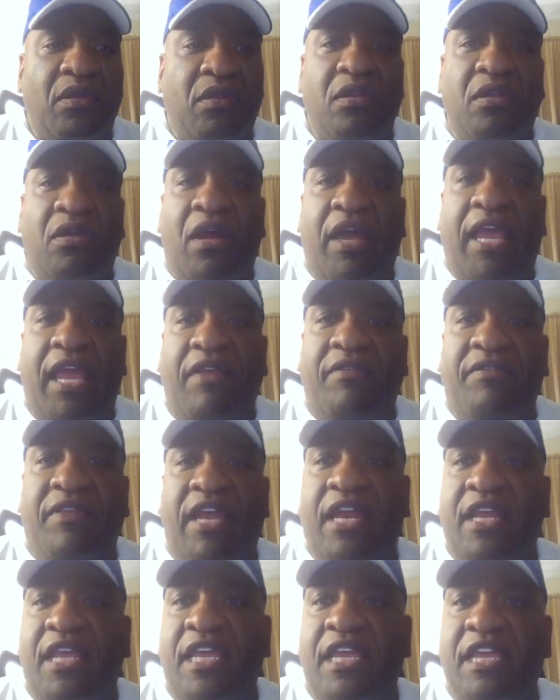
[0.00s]
No, I haven't
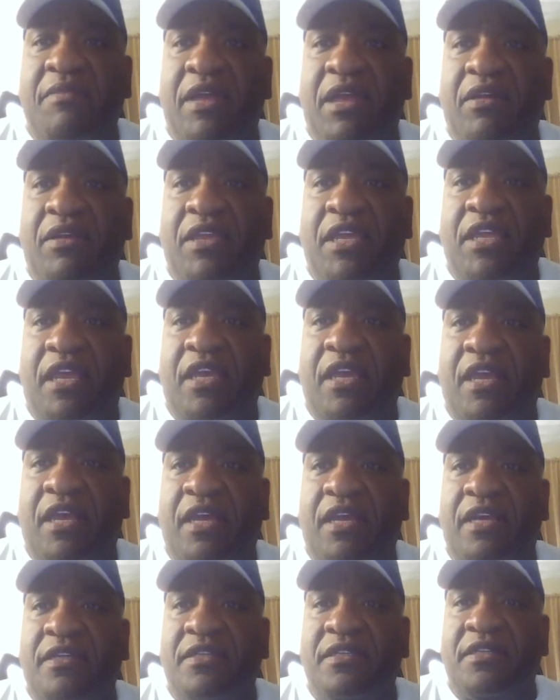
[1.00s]
got an email yet,
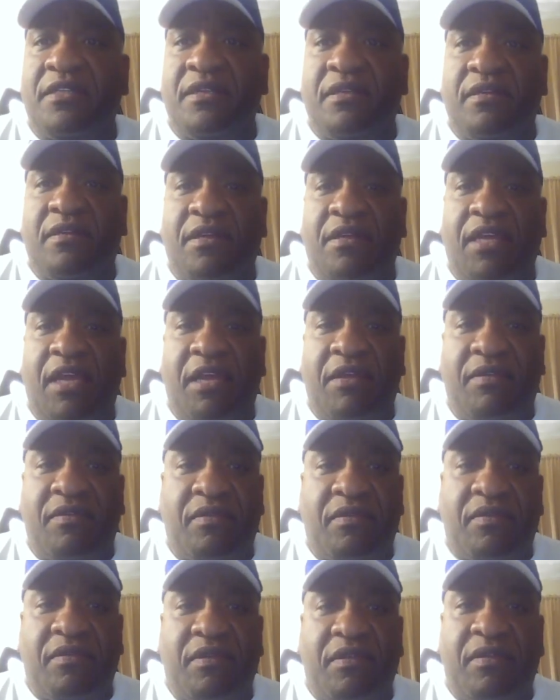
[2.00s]
guys. Okay.
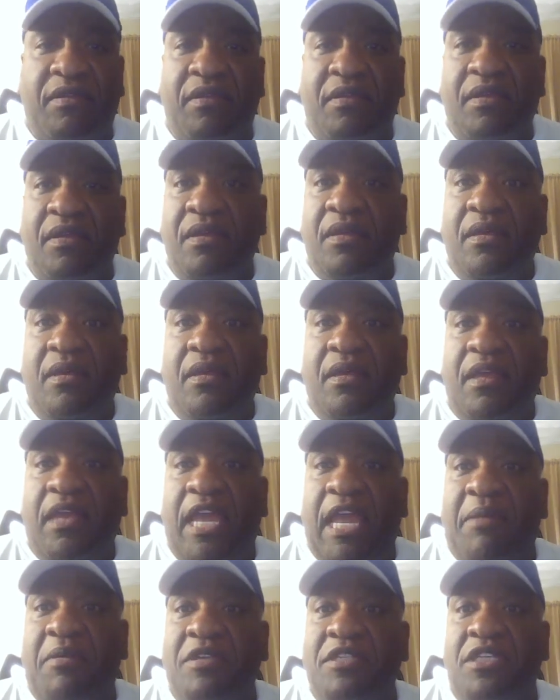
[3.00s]

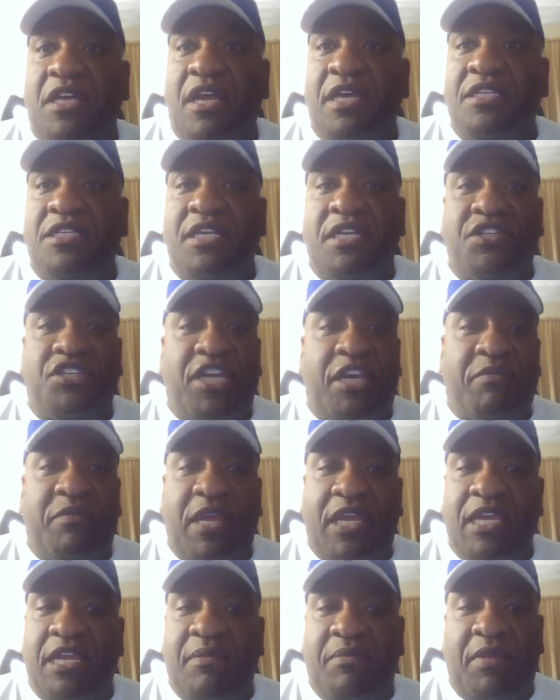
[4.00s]
Amazon said check
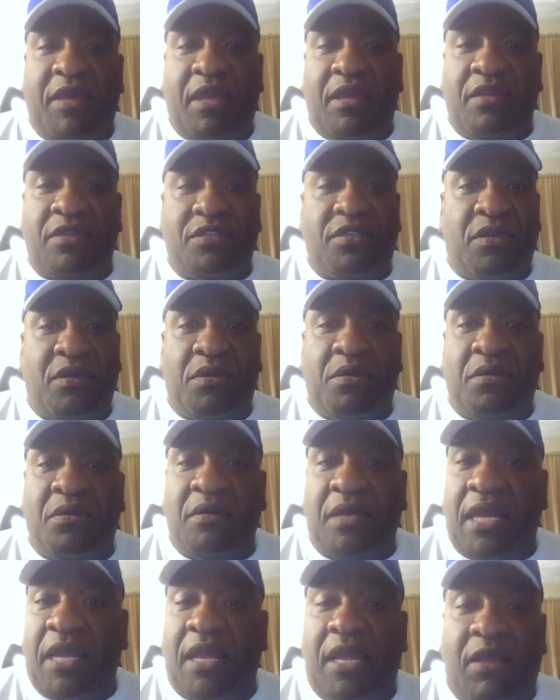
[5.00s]
my email,
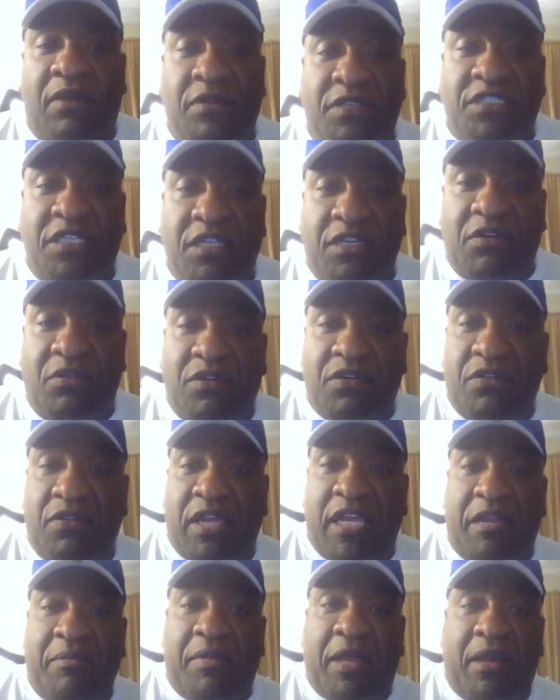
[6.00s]
so I don't see no new
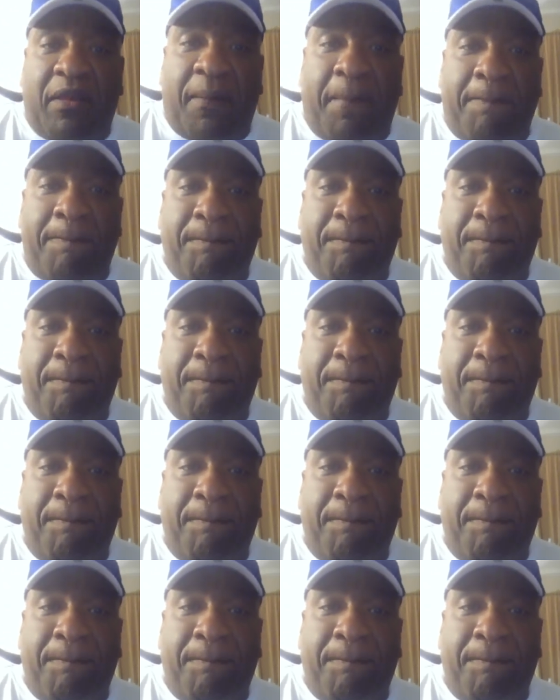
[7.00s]
email.